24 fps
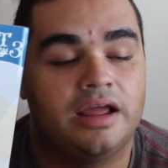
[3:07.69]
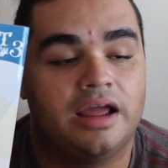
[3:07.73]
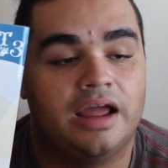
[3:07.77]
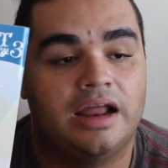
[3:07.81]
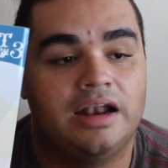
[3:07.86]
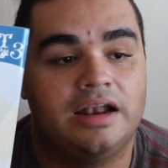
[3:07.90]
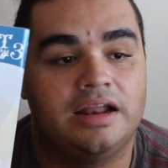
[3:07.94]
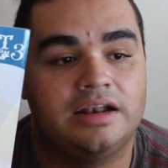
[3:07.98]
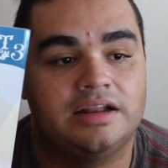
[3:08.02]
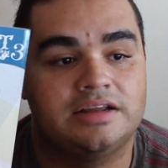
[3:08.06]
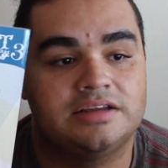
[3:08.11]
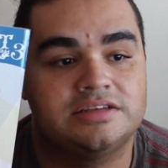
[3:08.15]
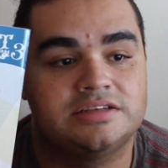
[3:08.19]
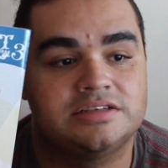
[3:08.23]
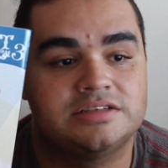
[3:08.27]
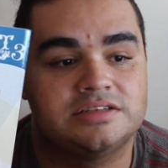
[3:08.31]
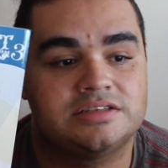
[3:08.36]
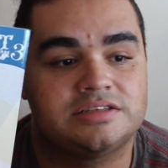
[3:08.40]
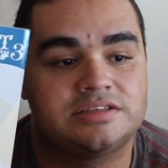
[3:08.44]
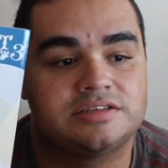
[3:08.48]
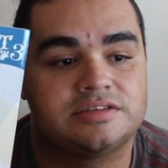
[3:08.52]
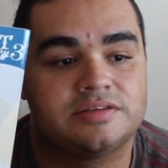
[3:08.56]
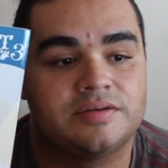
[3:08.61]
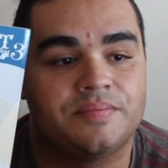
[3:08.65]
And it
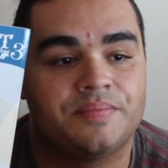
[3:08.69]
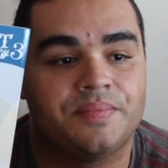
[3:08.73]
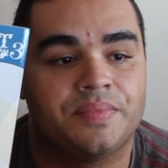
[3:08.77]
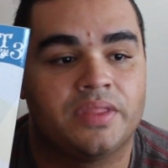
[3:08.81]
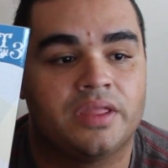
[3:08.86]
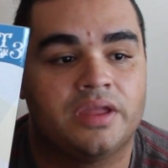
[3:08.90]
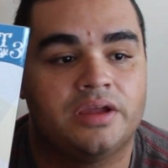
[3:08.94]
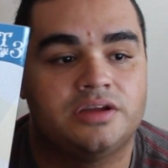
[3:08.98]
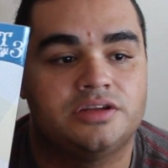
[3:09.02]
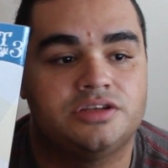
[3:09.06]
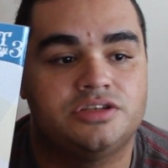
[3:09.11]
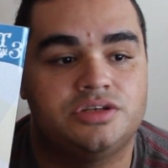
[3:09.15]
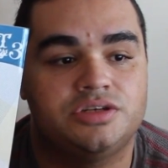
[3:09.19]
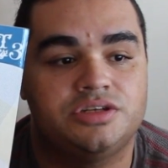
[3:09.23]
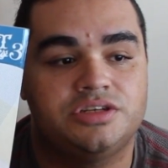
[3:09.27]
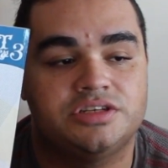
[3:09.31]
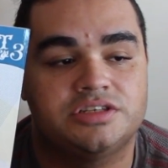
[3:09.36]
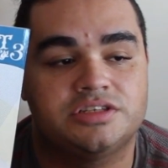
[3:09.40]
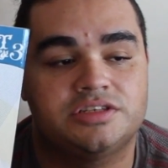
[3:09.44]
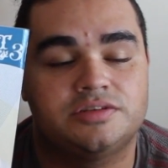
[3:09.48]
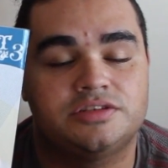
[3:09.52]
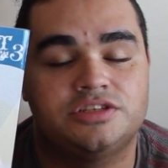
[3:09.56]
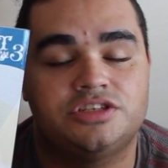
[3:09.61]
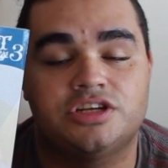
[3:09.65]
is
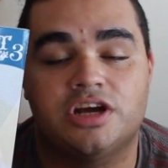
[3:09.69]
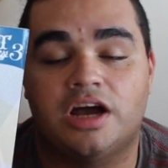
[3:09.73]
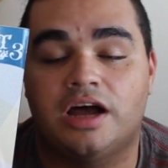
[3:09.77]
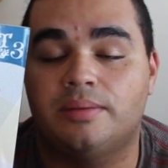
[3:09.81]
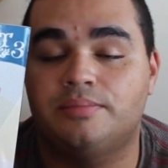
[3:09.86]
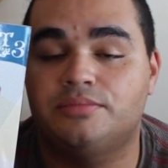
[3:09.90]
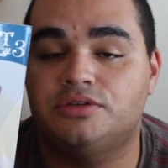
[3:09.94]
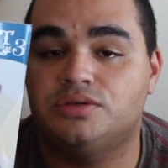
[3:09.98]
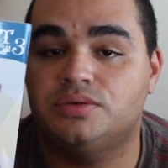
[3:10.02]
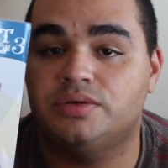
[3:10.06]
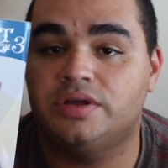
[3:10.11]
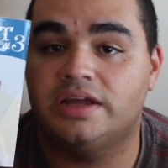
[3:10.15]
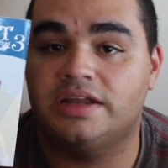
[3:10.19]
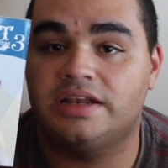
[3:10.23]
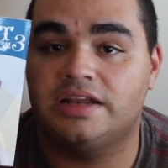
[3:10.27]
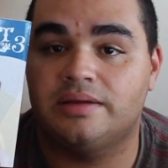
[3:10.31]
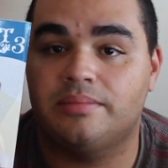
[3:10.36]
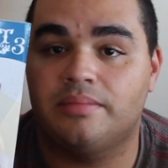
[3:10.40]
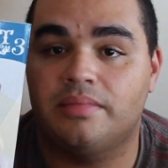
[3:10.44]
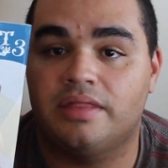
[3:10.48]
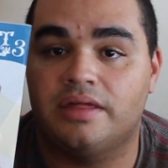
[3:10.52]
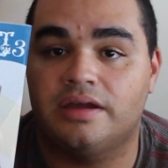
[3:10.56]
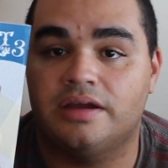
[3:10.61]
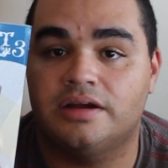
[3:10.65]
Junior's job to get
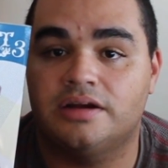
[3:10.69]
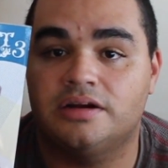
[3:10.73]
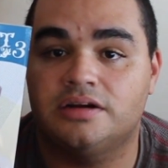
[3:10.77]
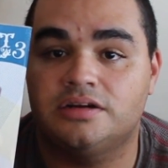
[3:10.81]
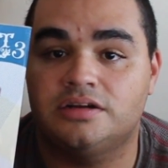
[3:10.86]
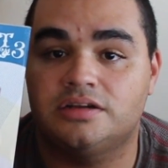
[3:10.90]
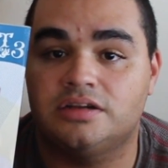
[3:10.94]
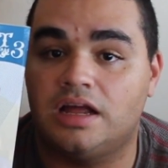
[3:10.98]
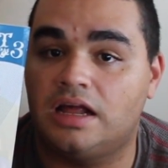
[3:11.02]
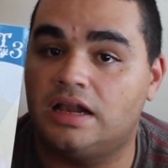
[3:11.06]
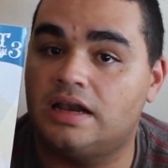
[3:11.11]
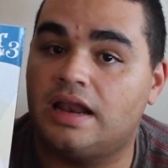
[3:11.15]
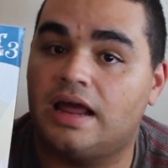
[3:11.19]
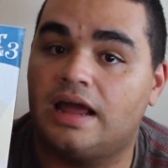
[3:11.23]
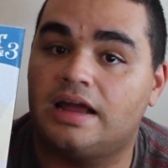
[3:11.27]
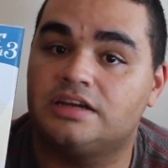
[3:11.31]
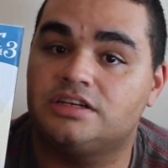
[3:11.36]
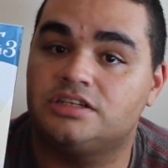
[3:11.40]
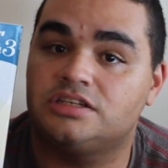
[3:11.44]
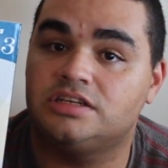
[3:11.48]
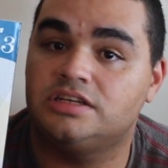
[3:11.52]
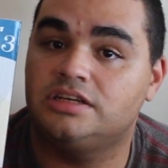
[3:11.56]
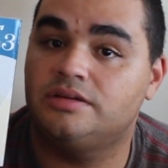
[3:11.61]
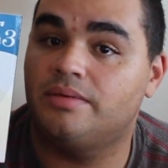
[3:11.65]
him there and
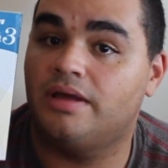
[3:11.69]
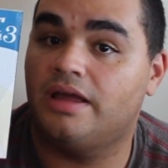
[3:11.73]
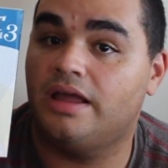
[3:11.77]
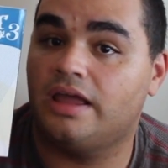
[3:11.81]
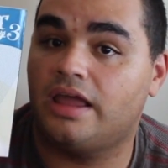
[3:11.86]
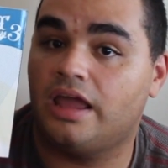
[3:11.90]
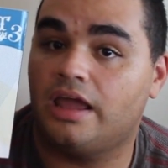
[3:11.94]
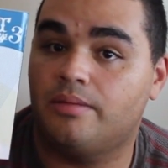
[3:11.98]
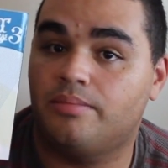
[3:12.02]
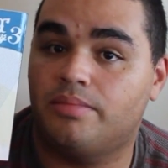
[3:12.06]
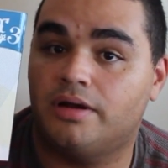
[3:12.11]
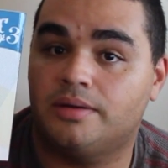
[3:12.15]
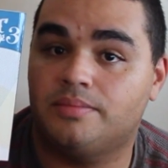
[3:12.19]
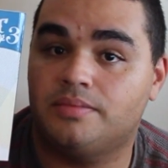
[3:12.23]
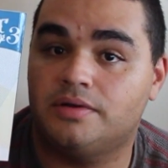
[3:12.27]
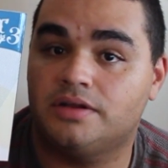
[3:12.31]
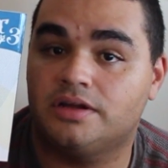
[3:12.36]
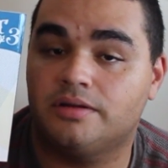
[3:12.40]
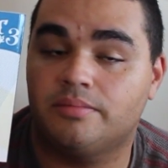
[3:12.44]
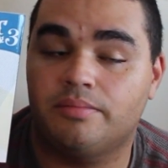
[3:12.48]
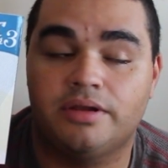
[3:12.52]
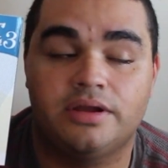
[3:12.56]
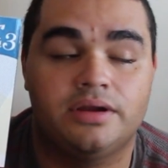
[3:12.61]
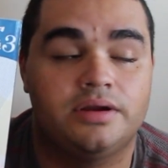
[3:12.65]
actually make a
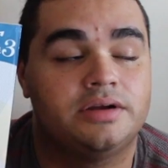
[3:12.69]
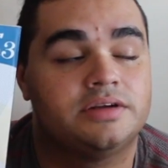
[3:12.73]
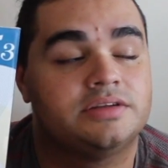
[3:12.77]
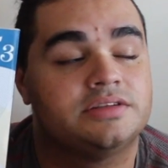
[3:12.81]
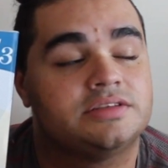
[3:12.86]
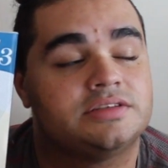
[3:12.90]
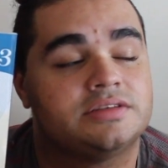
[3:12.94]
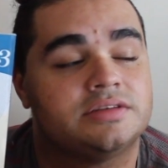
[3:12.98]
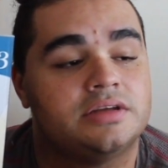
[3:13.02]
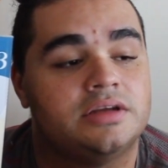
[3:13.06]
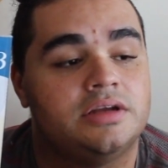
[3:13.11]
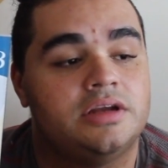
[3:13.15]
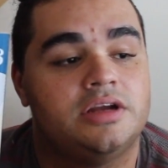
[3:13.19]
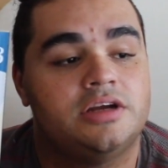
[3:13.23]
public appearance.